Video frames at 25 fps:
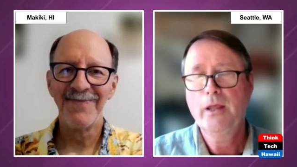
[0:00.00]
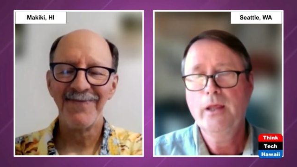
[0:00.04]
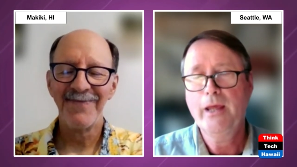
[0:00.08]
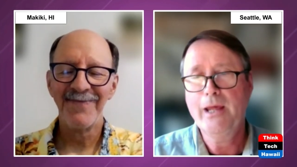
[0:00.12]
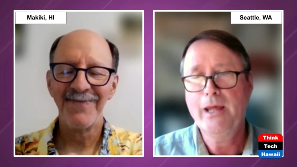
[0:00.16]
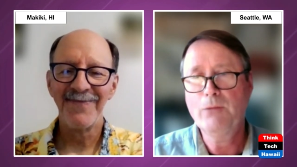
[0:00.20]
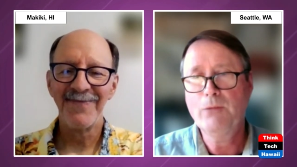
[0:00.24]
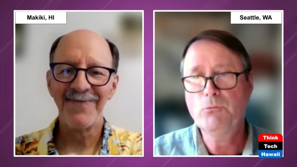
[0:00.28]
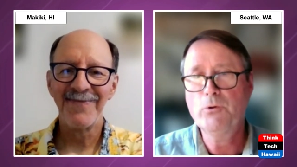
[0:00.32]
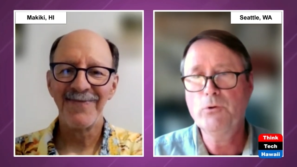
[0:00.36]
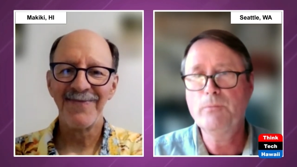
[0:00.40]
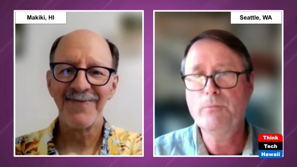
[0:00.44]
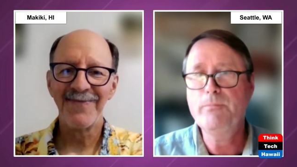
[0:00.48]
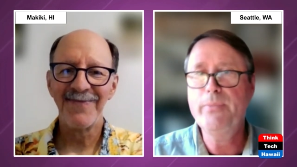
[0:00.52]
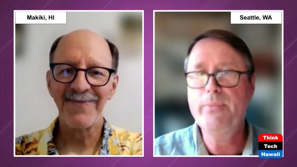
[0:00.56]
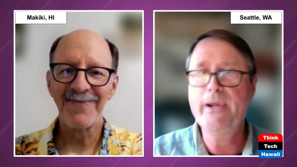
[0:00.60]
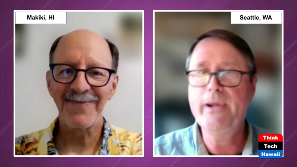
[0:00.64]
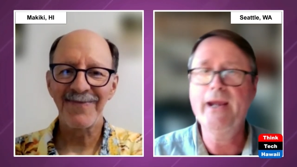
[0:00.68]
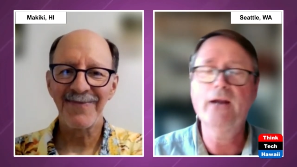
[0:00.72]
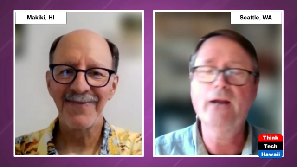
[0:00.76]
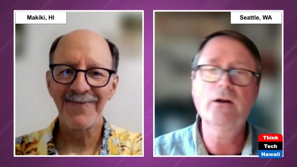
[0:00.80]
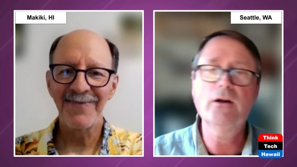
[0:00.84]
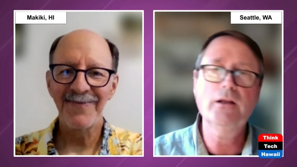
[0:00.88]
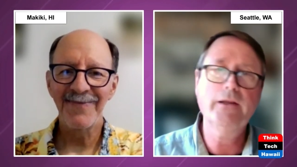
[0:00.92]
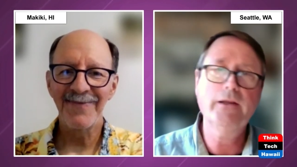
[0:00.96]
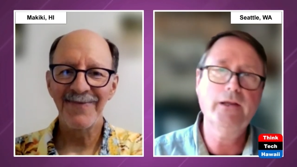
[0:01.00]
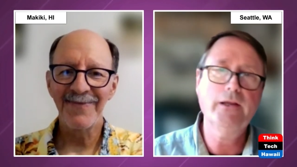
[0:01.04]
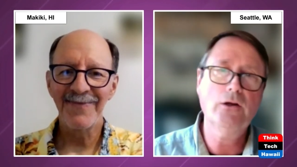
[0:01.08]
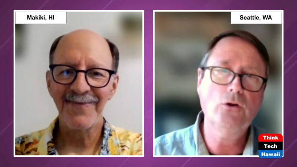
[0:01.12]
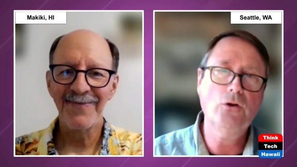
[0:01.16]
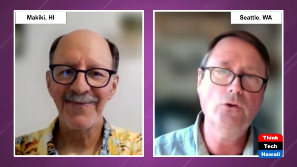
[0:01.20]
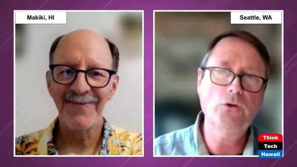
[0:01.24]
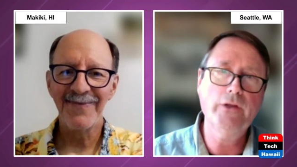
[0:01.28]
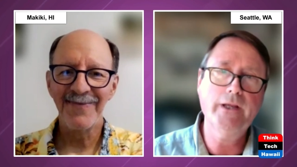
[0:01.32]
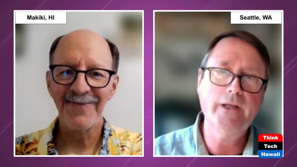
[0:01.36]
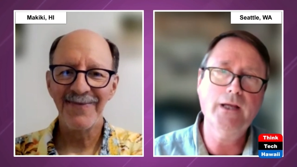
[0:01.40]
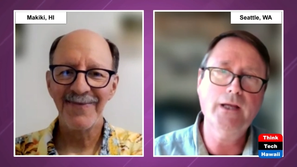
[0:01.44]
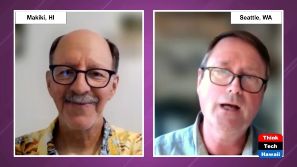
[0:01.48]
Speaker 1: and we're barely
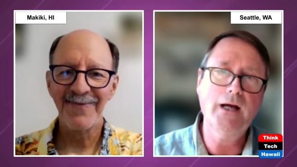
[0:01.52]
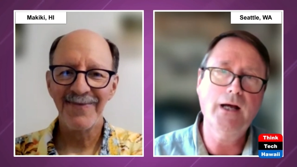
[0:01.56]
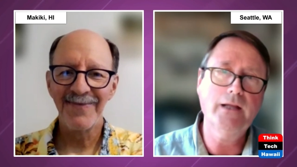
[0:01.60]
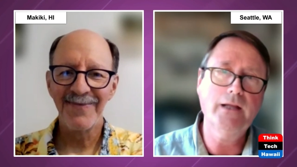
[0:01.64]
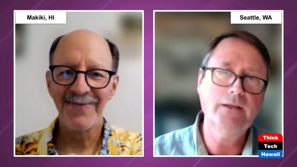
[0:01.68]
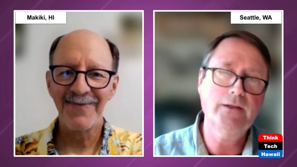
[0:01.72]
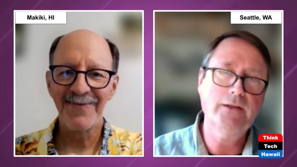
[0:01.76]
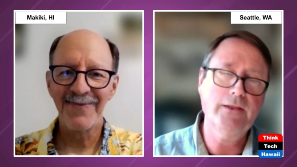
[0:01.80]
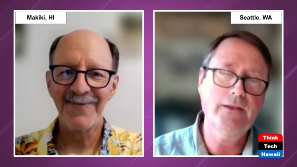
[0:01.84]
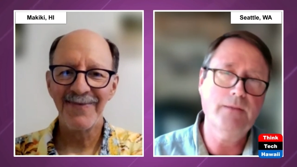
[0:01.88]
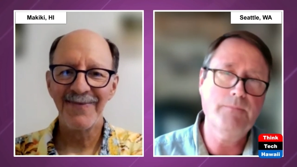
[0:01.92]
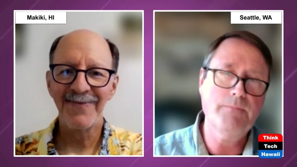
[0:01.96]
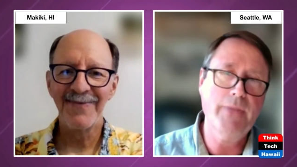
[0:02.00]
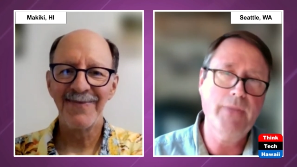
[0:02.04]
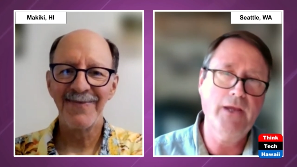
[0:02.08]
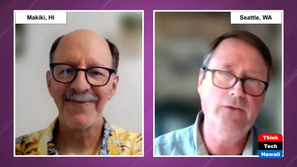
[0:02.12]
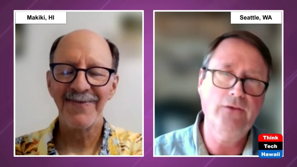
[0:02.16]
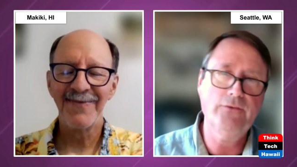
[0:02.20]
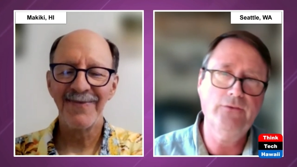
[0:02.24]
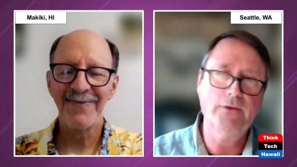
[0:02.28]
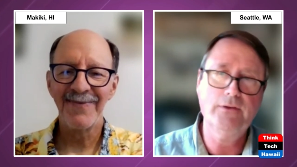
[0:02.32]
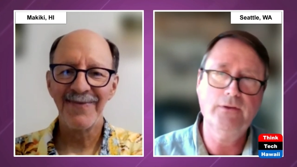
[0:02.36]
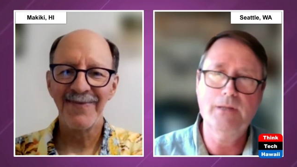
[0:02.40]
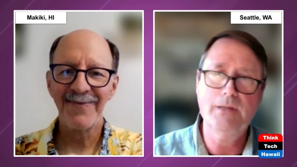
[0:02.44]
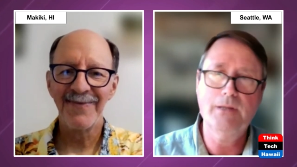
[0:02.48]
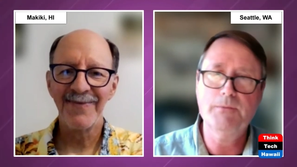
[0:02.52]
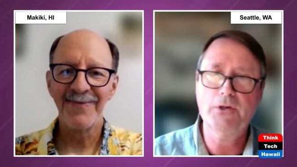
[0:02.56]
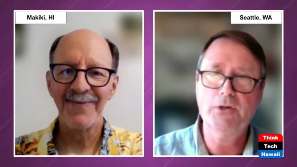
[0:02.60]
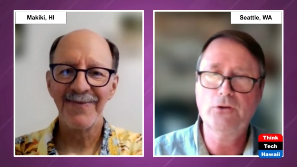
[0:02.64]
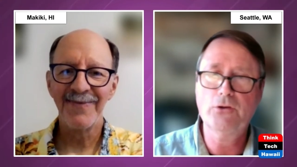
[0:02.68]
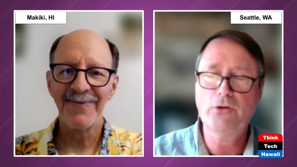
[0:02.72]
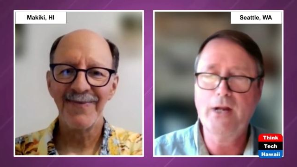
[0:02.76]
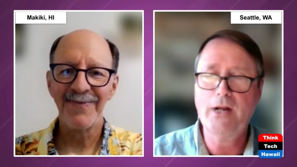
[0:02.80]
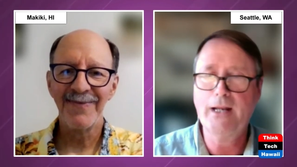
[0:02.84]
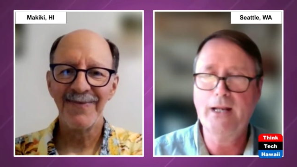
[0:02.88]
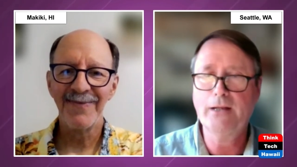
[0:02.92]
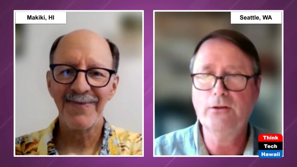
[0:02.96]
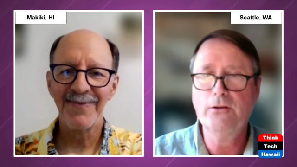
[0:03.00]
holding on to the basic
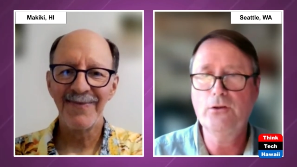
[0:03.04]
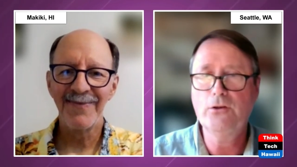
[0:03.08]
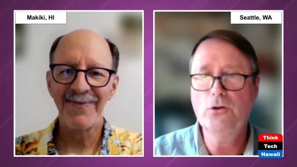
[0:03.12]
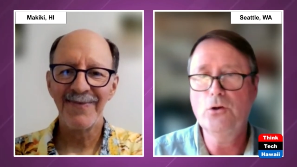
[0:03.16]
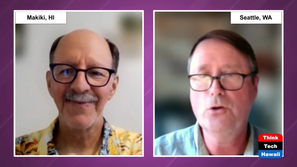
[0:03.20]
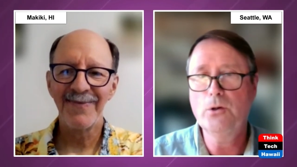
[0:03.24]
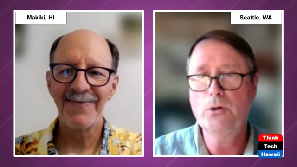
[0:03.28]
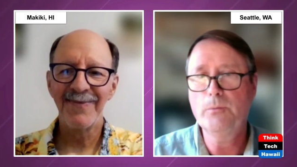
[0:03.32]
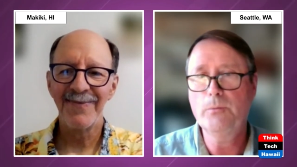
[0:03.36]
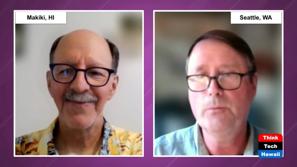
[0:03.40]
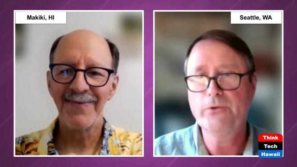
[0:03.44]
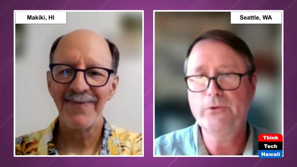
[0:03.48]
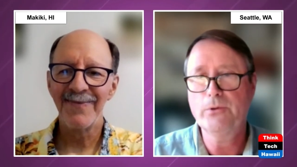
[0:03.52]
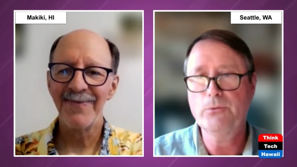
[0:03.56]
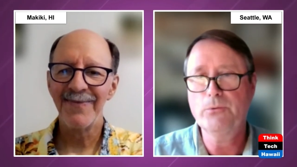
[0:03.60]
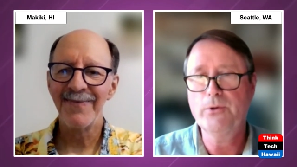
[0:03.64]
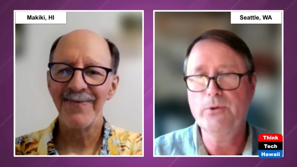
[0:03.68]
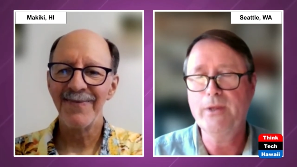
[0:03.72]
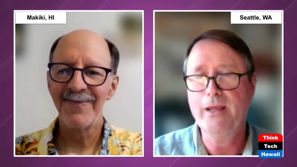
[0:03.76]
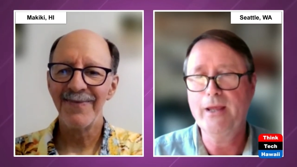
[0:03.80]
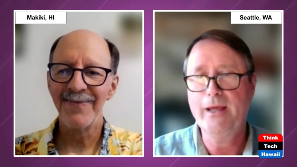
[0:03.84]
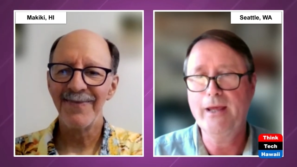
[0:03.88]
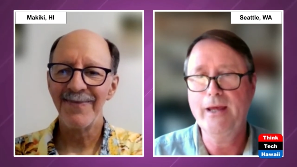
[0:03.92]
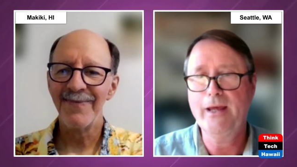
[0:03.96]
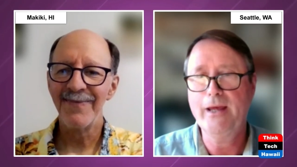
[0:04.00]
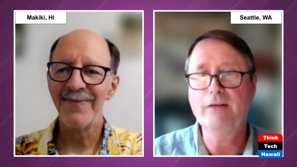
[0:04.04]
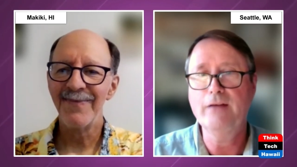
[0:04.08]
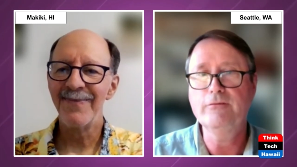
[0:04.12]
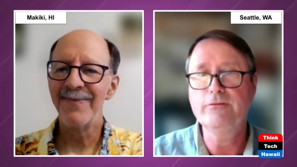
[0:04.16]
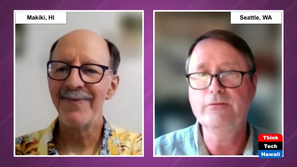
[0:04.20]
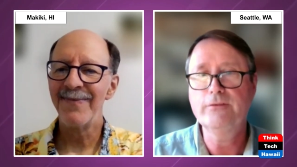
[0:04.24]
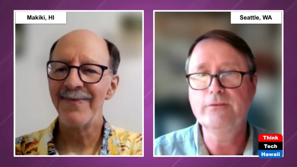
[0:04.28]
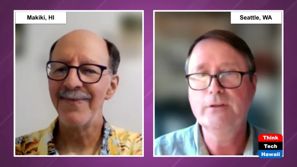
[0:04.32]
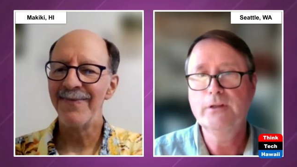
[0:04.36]
democratic norms that we have.